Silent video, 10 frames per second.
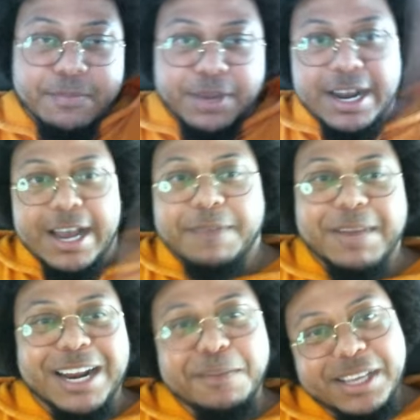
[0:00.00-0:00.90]
But
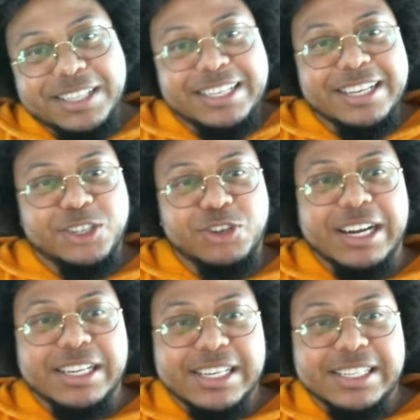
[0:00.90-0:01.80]
I kind of miss teaser
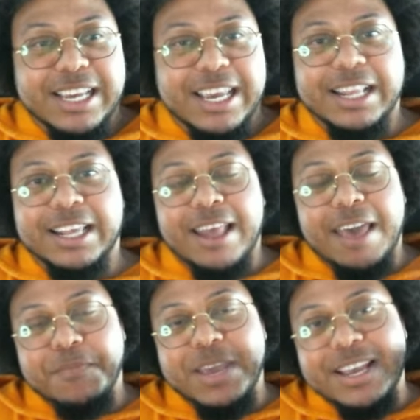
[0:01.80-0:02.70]
trailers because they
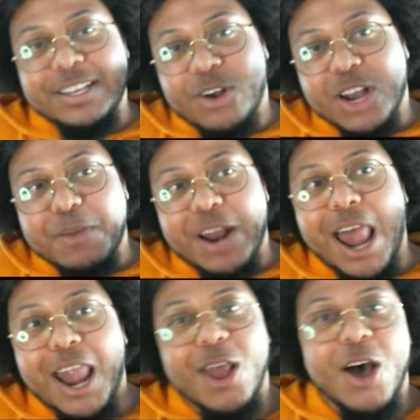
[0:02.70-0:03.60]
let me talk about
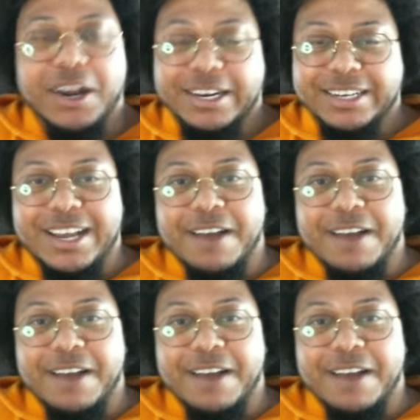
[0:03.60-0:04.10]
a lot